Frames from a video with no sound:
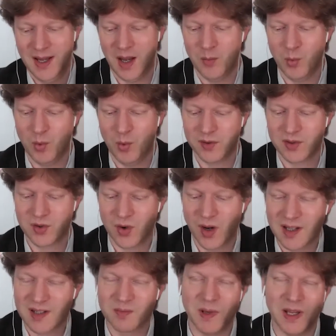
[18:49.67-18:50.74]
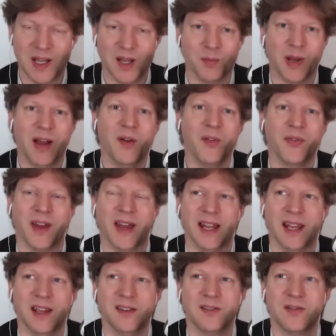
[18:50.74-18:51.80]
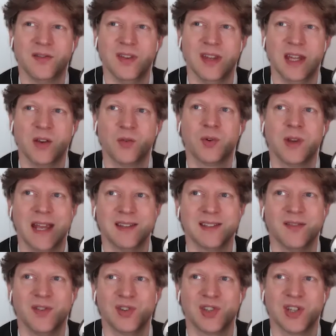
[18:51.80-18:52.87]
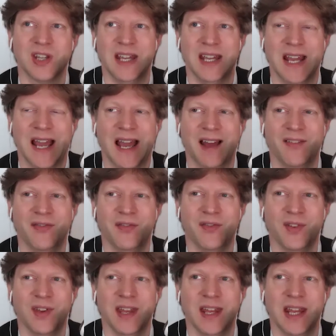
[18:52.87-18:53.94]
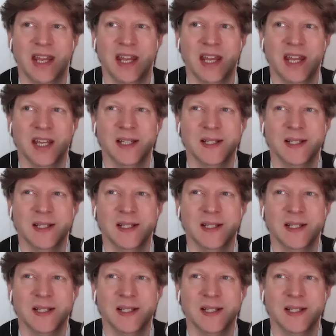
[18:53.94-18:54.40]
and what strikes me about that is the creativity and the,